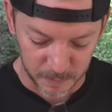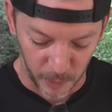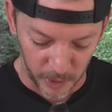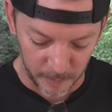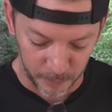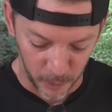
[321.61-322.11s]

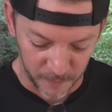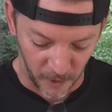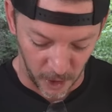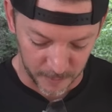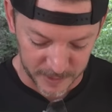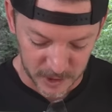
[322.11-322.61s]
bulletproof
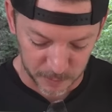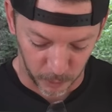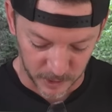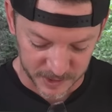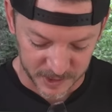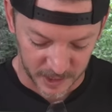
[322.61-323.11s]
army
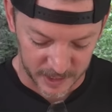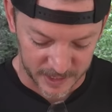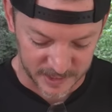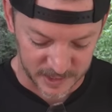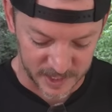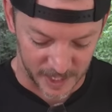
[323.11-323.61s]
sports
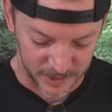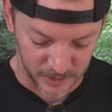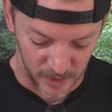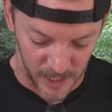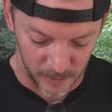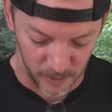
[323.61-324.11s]
sunglasses,
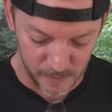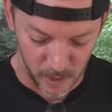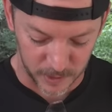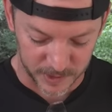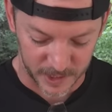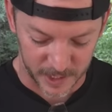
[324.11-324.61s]
tactical eyewear,
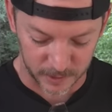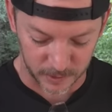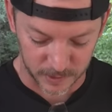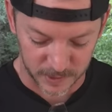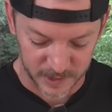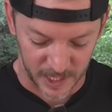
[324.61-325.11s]

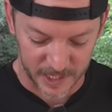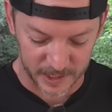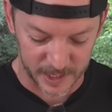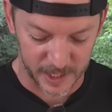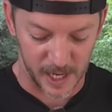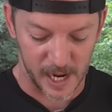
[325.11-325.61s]
motorcycle
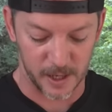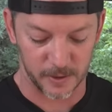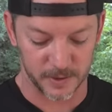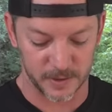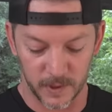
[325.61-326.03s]
cycling goggles.